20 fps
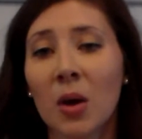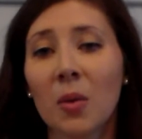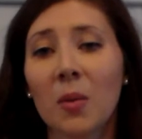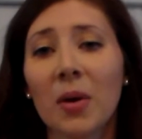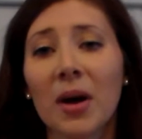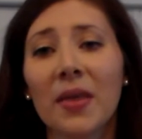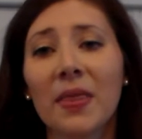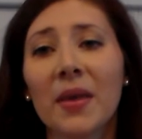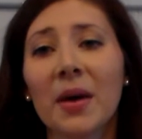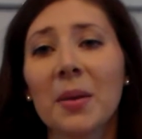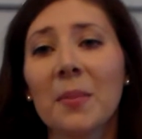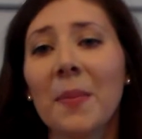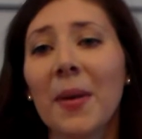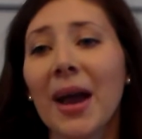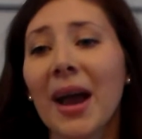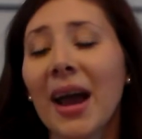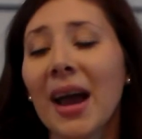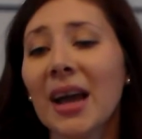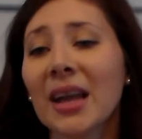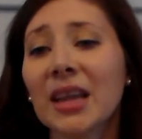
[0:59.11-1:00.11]
When the
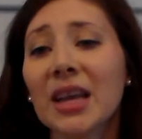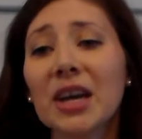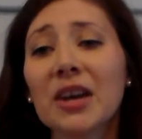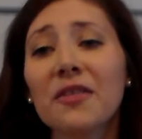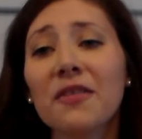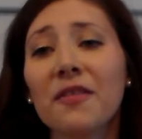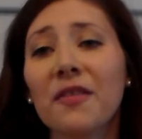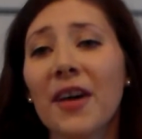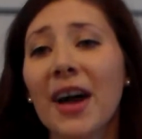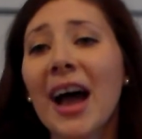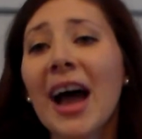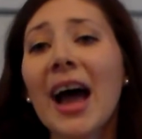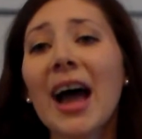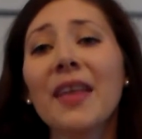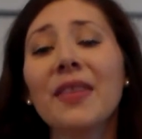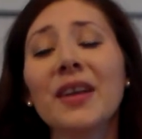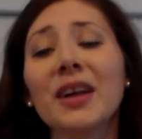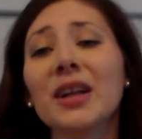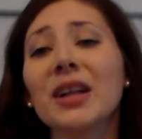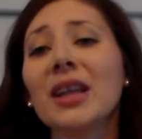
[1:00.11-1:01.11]
bailiff
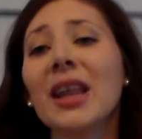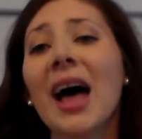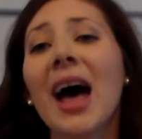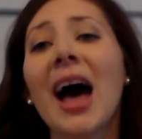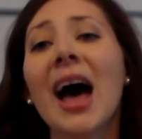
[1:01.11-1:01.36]
and the